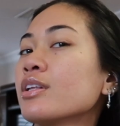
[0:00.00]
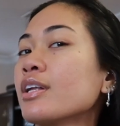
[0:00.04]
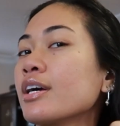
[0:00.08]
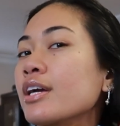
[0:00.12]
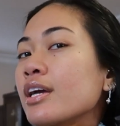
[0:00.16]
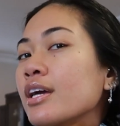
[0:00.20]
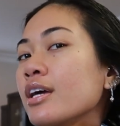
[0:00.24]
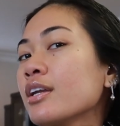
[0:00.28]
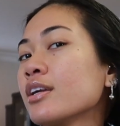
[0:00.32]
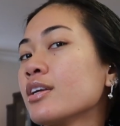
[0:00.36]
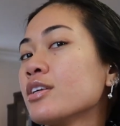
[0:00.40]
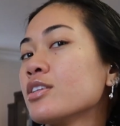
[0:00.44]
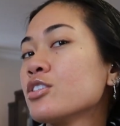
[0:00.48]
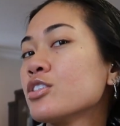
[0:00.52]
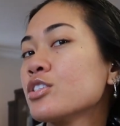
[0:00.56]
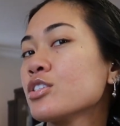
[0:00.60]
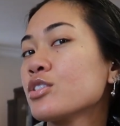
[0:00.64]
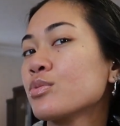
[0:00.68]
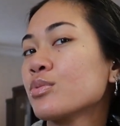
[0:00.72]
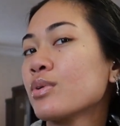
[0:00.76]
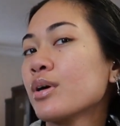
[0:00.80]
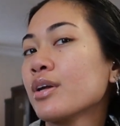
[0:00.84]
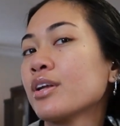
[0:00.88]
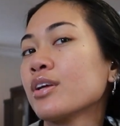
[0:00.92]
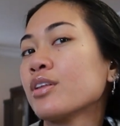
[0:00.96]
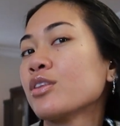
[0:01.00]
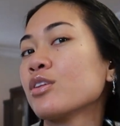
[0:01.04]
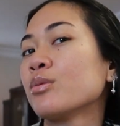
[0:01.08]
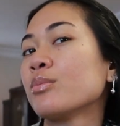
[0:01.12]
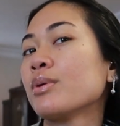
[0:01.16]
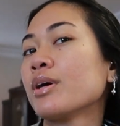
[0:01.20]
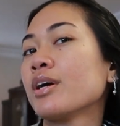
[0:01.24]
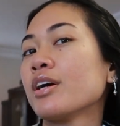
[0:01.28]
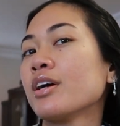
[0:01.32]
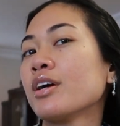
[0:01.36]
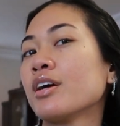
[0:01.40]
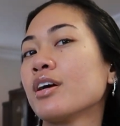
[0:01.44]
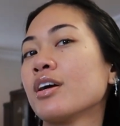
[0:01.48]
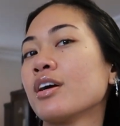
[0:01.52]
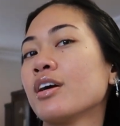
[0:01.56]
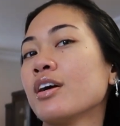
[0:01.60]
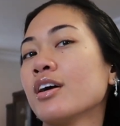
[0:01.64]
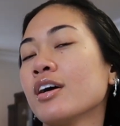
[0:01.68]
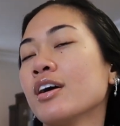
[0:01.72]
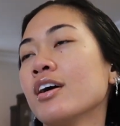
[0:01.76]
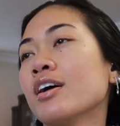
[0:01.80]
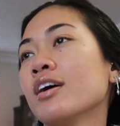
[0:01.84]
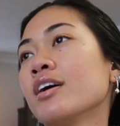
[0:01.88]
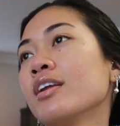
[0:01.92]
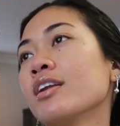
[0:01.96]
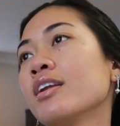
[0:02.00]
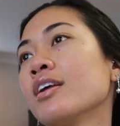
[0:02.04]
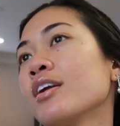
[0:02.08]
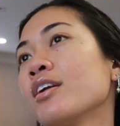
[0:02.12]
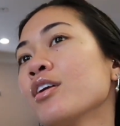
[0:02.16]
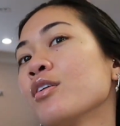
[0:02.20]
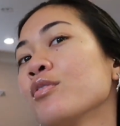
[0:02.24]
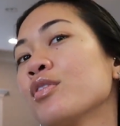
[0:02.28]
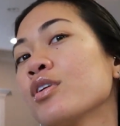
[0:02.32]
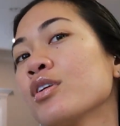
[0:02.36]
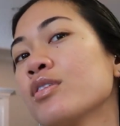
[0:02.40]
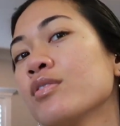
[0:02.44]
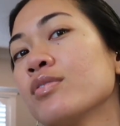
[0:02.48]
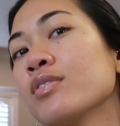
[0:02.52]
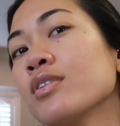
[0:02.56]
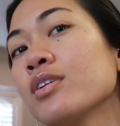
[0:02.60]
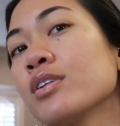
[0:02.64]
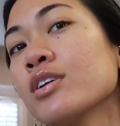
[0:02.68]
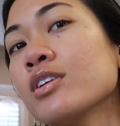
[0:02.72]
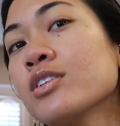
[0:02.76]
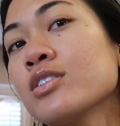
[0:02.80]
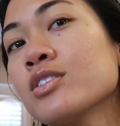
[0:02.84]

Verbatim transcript: Like it is just running through my hair. I don't know if you can feel it.